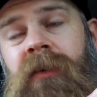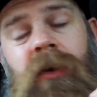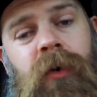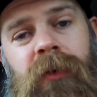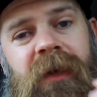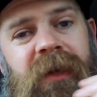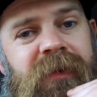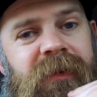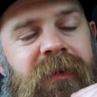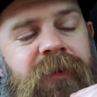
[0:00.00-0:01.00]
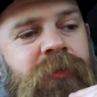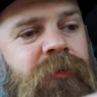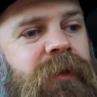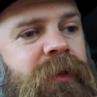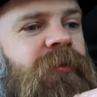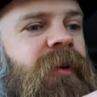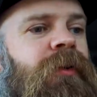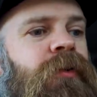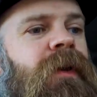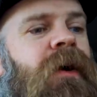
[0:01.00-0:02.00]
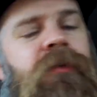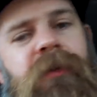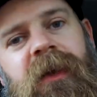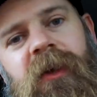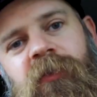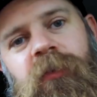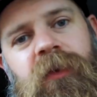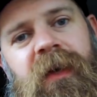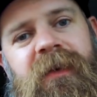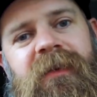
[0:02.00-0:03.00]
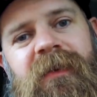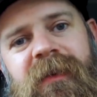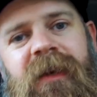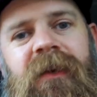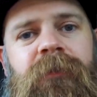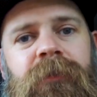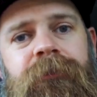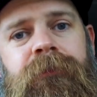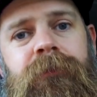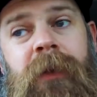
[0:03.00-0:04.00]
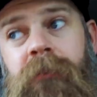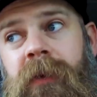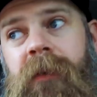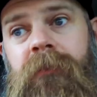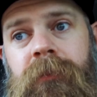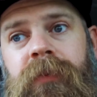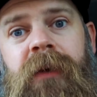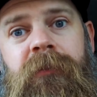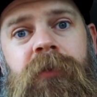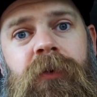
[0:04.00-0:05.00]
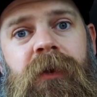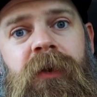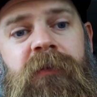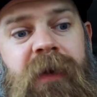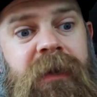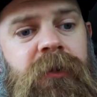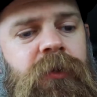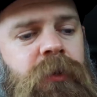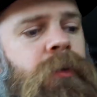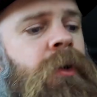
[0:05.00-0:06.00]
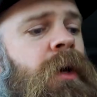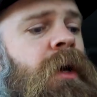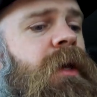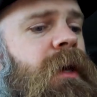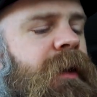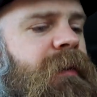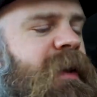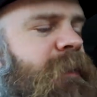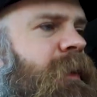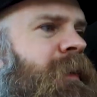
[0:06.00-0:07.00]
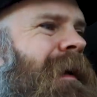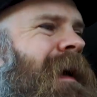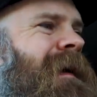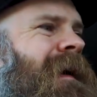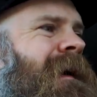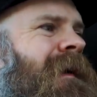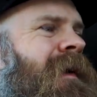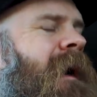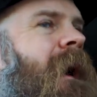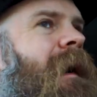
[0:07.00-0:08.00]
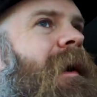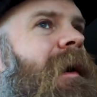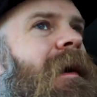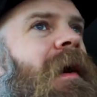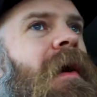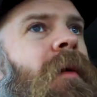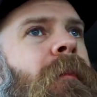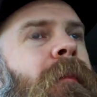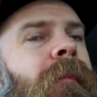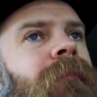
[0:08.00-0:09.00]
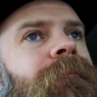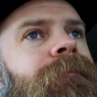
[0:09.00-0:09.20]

all that kind of stuff. So yeah, start doing that over the next few days just to get them prep prep for the event. So yeah, that's happening. And then um,